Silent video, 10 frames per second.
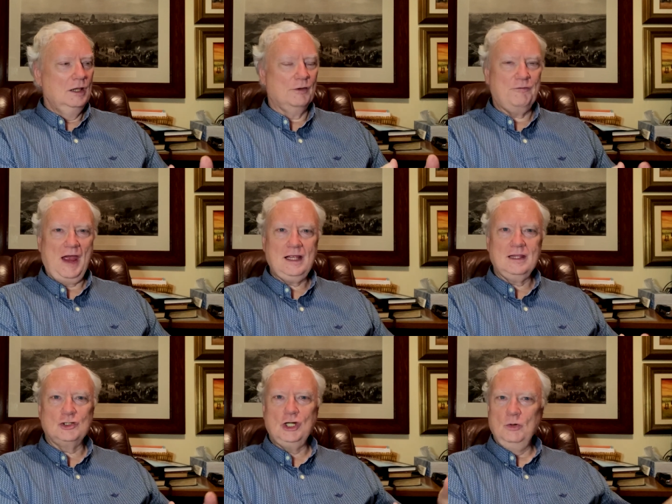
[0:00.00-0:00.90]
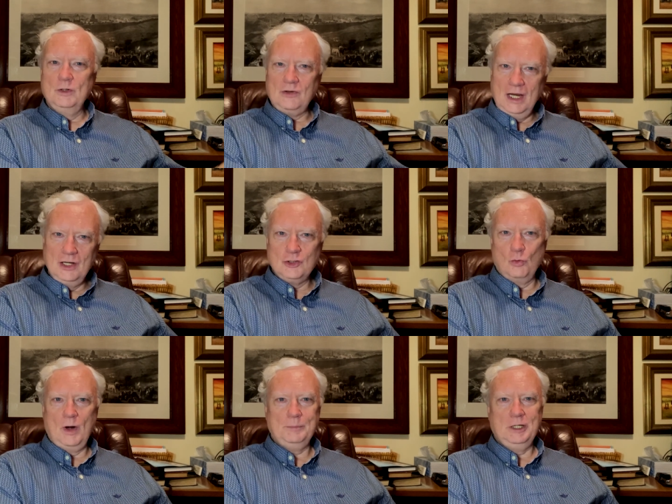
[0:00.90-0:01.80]
The fact that she was
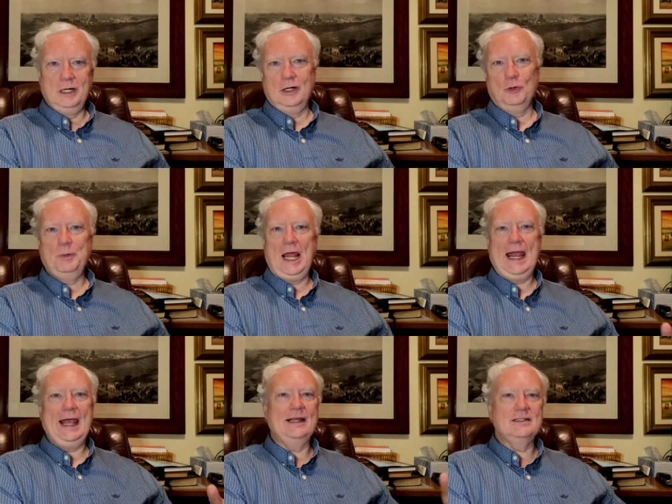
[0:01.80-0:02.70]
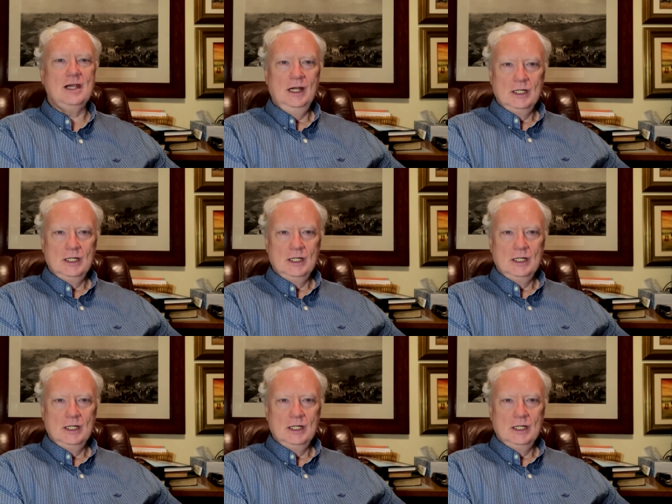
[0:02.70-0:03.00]
interrupted in her plans,